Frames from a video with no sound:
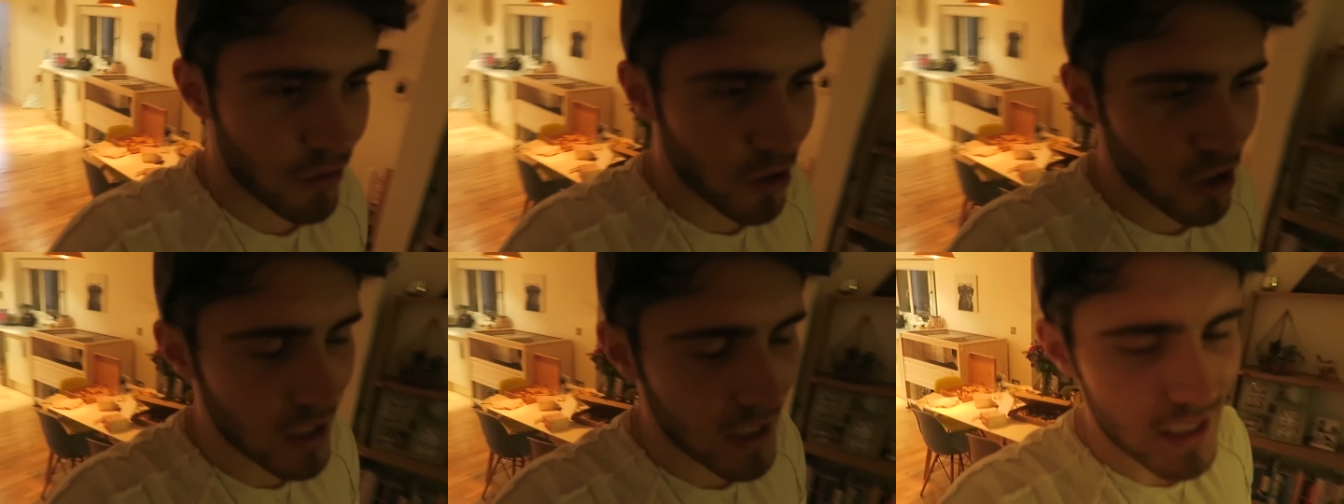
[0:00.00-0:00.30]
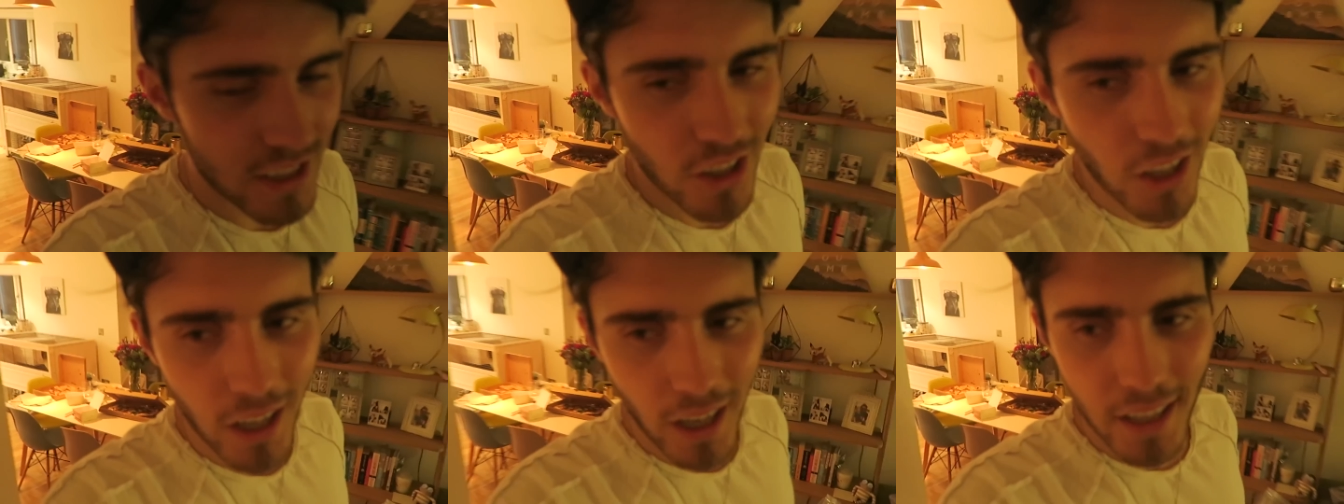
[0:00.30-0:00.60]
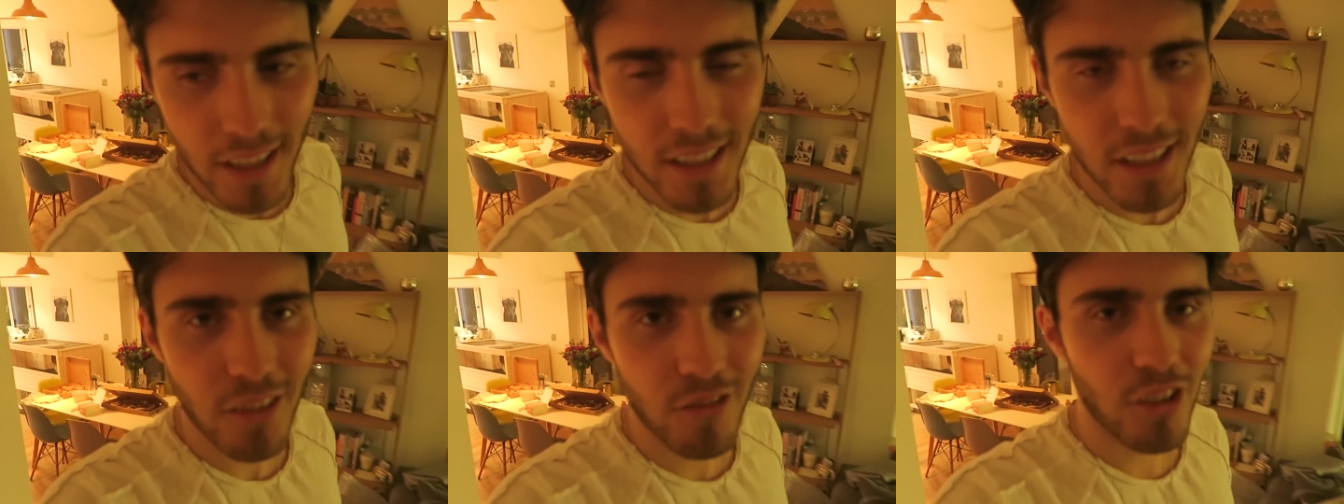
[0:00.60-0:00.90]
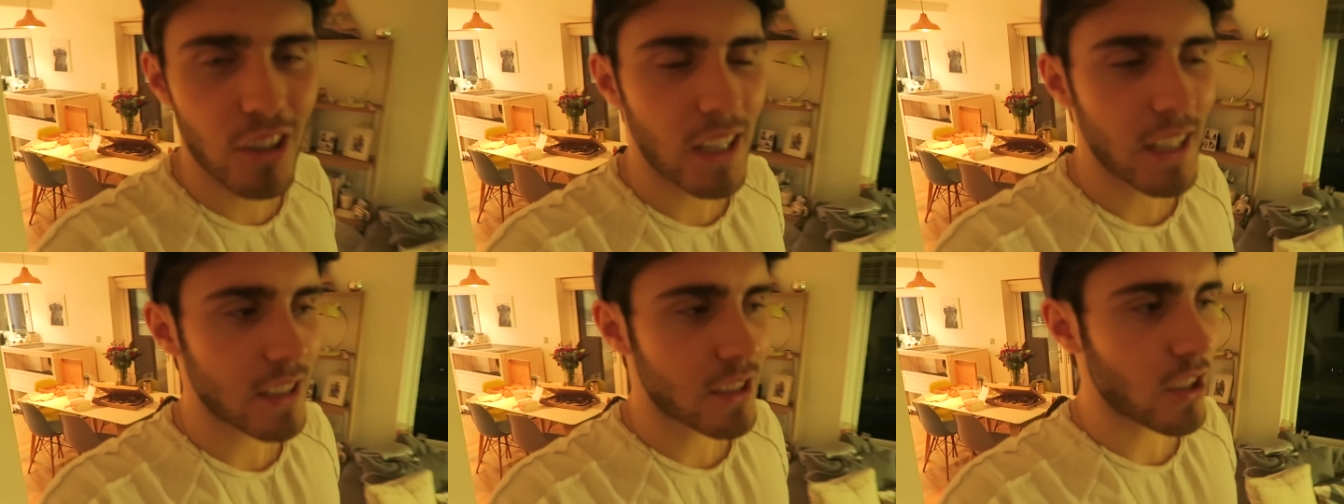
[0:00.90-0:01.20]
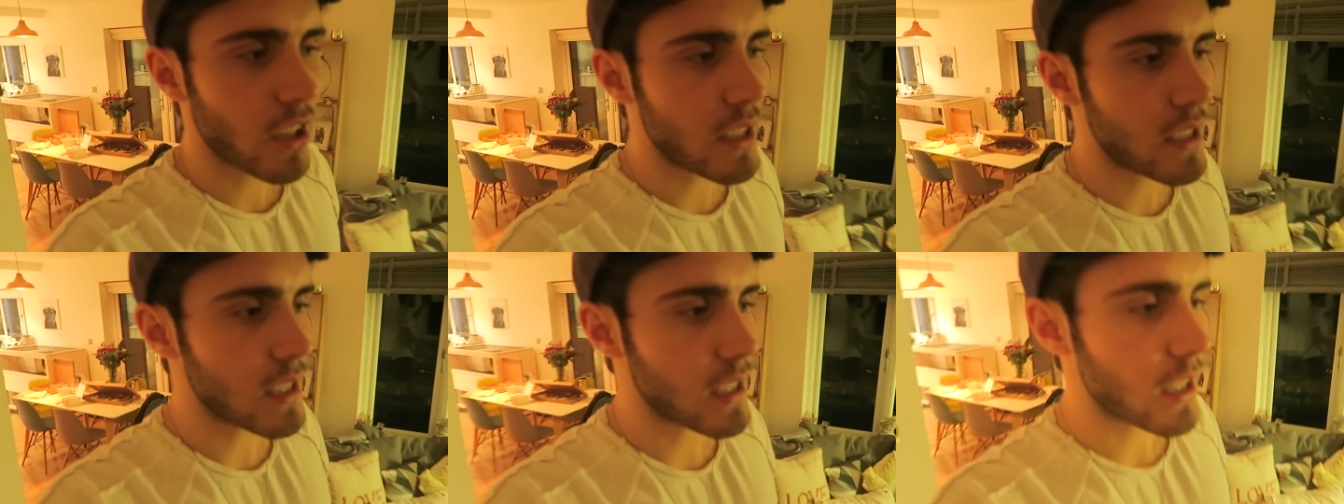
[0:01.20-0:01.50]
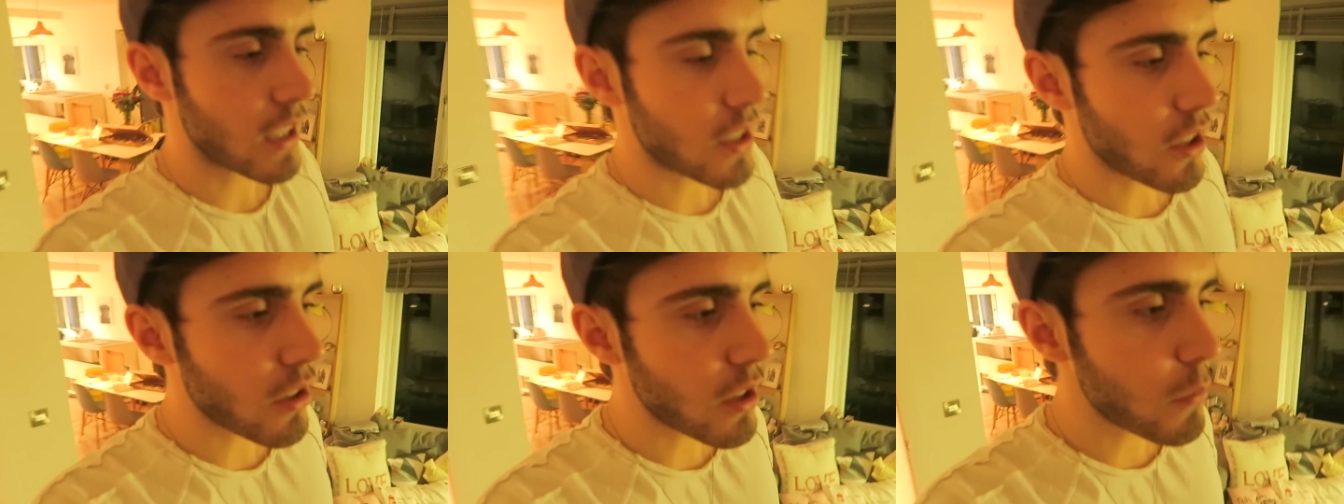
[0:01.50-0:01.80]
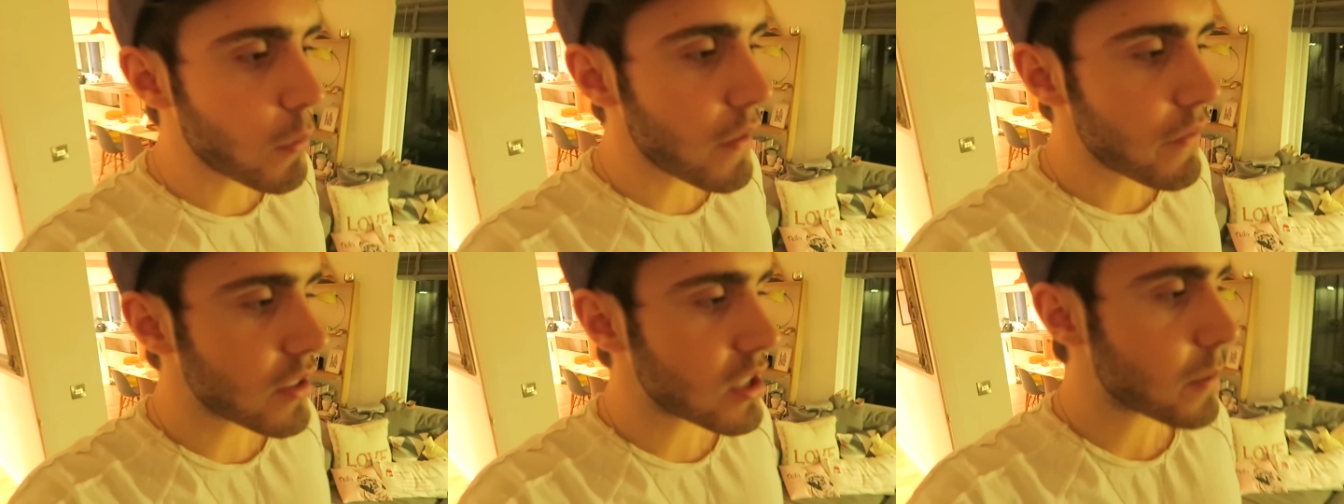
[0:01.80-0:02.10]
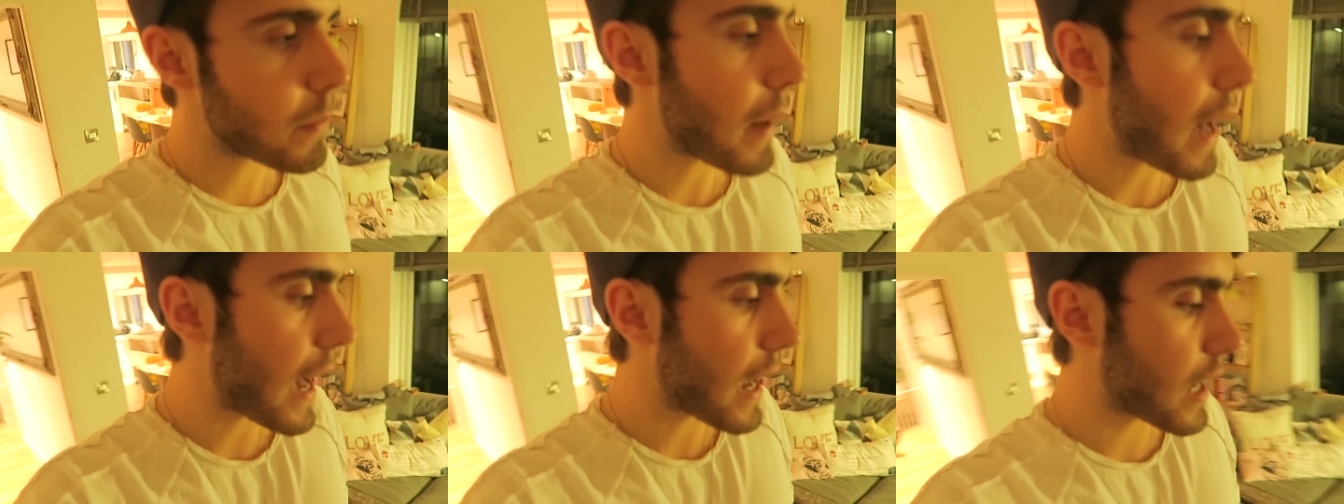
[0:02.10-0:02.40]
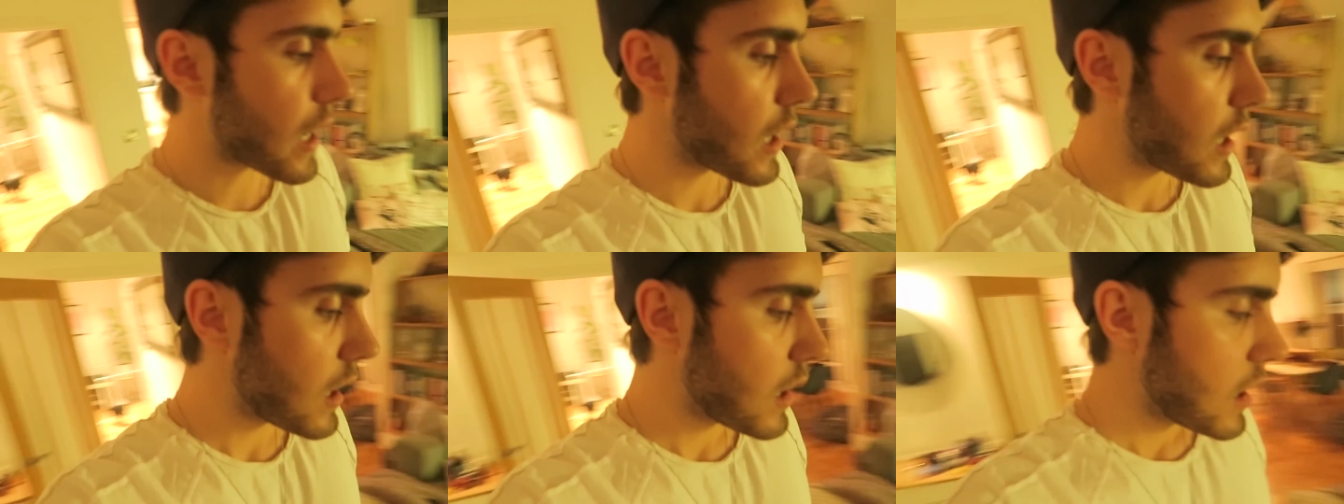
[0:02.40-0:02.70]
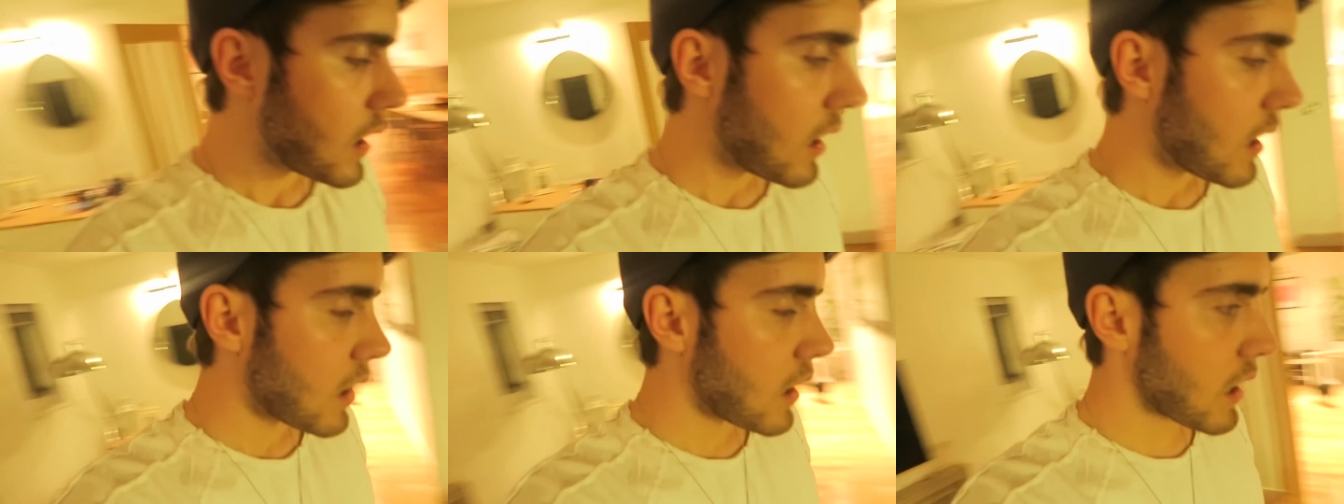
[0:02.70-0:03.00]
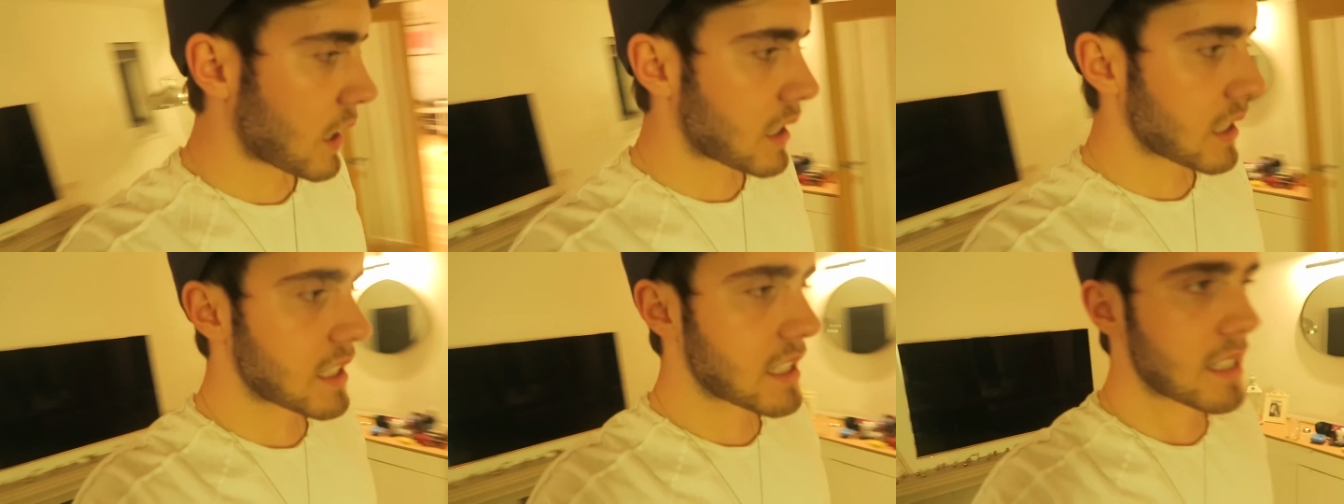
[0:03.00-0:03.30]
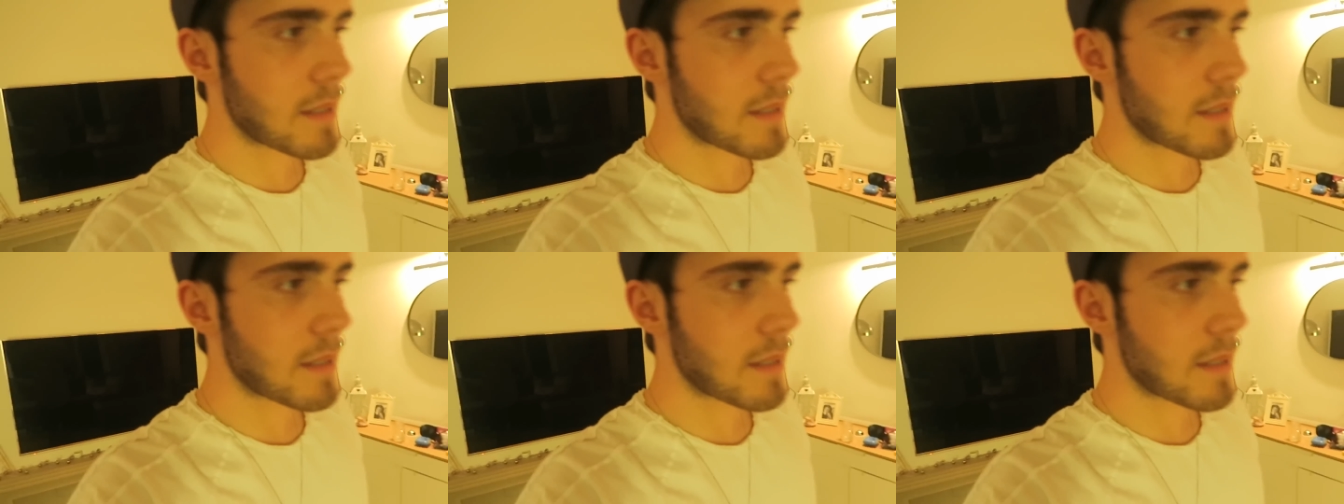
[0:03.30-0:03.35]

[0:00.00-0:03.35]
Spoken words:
I'm really tired. I'm really excited. I don't know whether to pack like a